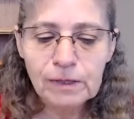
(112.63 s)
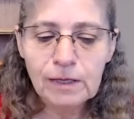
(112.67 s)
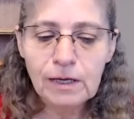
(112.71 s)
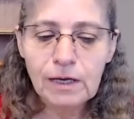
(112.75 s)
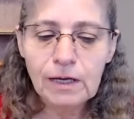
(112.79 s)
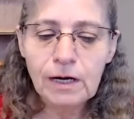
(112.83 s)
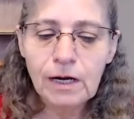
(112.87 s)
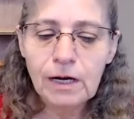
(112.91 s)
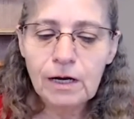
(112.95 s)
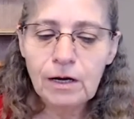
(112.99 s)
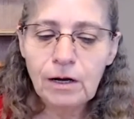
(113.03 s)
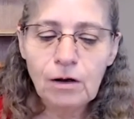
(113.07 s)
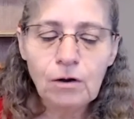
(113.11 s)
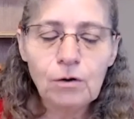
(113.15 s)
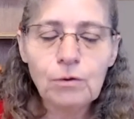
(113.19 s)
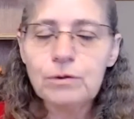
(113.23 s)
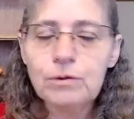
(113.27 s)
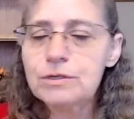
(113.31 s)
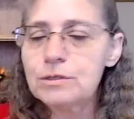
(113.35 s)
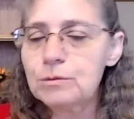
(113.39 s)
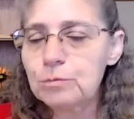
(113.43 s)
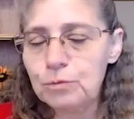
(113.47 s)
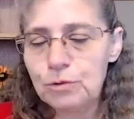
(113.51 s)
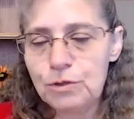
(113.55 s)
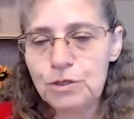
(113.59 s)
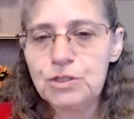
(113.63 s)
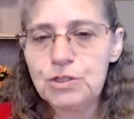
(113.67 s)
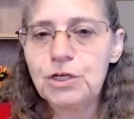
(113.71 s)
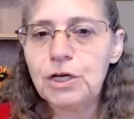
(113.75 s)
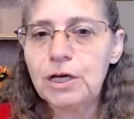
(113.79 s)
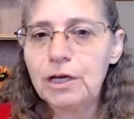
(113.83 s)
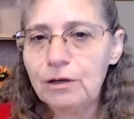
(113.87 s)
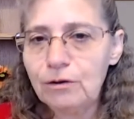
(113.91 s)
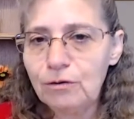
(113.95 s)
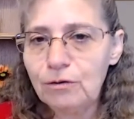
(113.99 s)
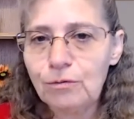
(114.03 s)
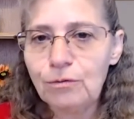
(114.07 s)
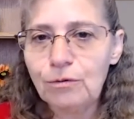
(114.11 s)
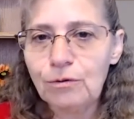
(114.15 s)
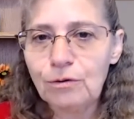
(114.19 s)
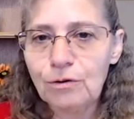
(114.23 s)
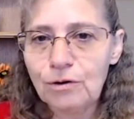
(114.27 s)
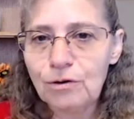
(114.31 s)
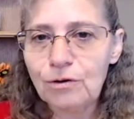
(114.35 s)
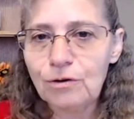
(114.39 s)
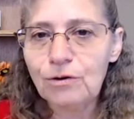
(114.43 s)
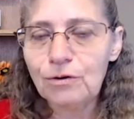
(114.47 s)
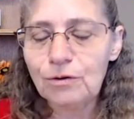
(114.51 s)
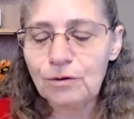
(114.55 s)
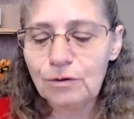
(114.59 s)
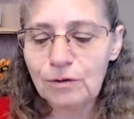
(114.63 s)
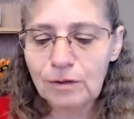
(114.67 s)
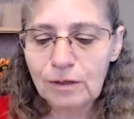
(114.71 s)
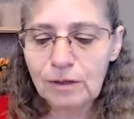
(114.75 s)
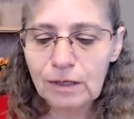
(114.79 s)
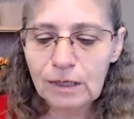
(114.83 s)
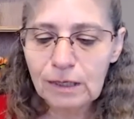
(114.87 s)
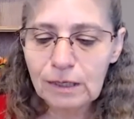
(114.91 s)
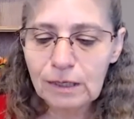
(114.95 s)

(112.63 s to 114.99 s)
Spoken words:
And I always appreciate her